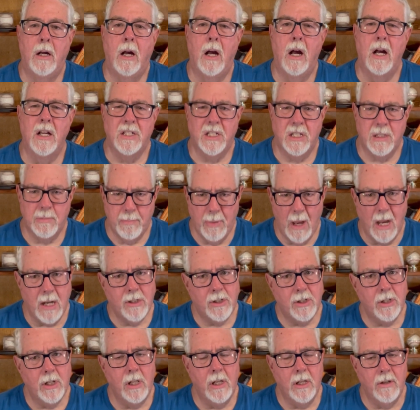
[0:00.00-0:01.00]

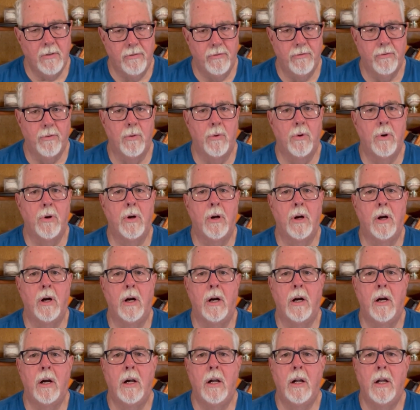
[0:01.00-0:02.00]
especially
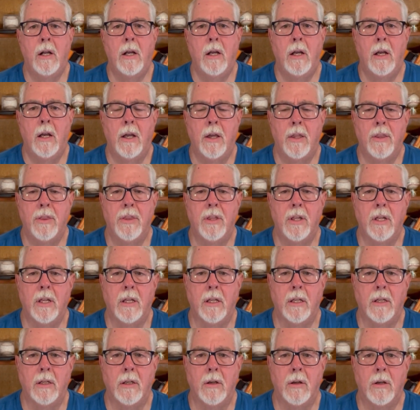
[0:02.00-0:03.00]
for
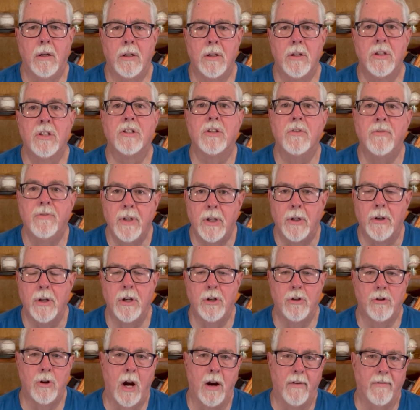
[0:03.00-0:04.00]
the
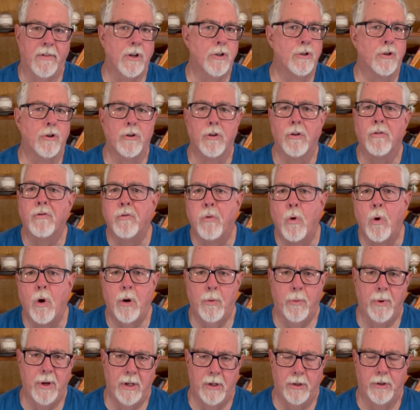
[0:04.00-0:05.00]
civilian drivers or the
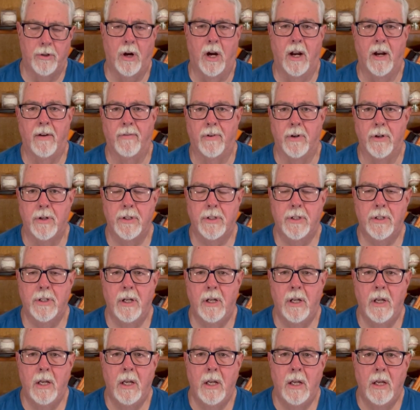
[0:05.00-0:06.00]
four-wheel drivers,
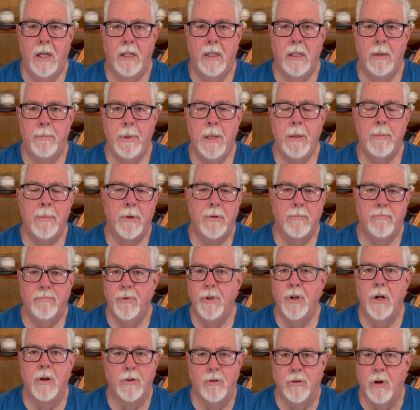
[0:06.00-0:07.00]
the people,
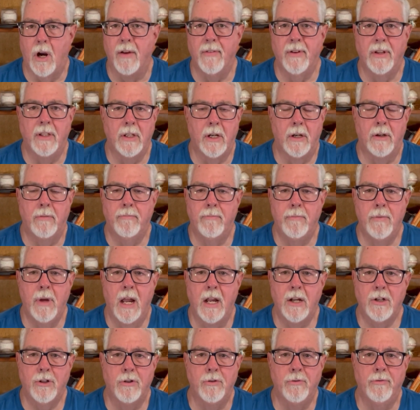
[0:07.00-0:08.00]
driving their
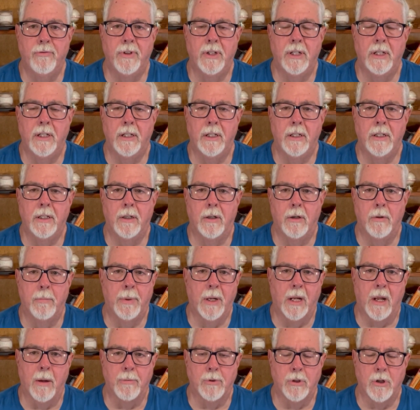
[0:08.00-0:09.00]
SUV or
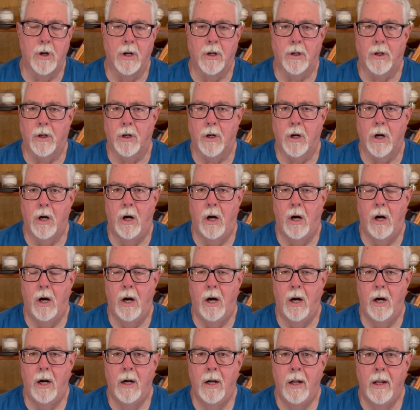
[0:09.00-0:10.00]
pickup truck or
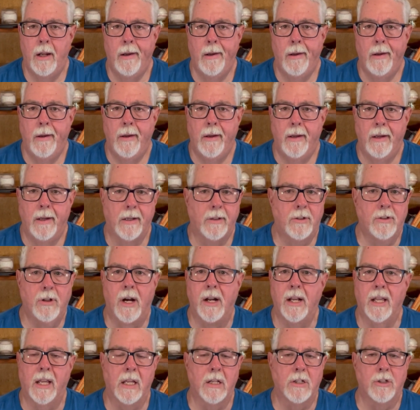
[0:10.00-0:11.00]
car,
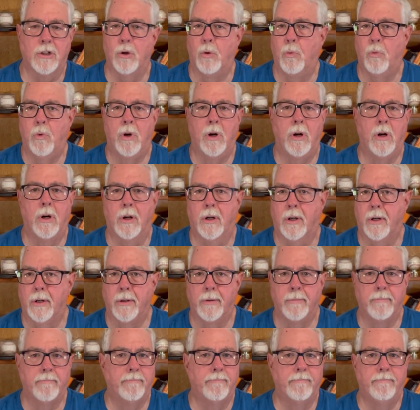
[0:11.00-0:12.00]
trying to get to work
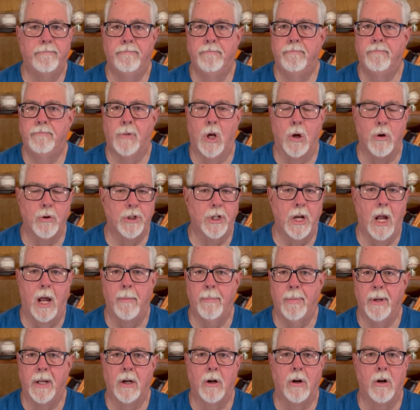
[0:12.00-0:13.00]
or go
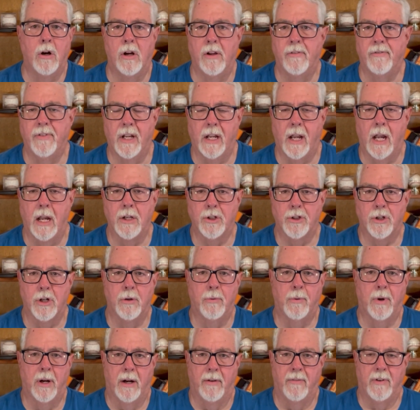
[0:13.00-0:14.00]
shopping or on vacation
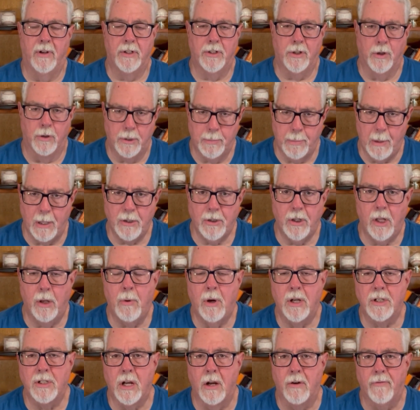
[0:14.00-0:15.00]
or whatever. So especially
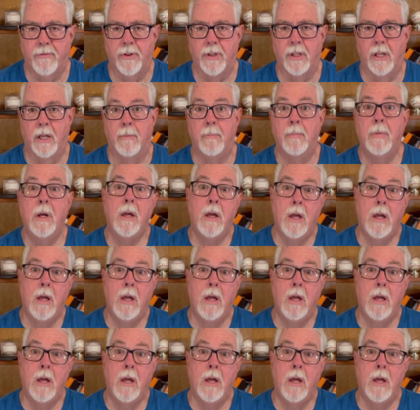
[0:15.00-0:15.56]
watch out for them.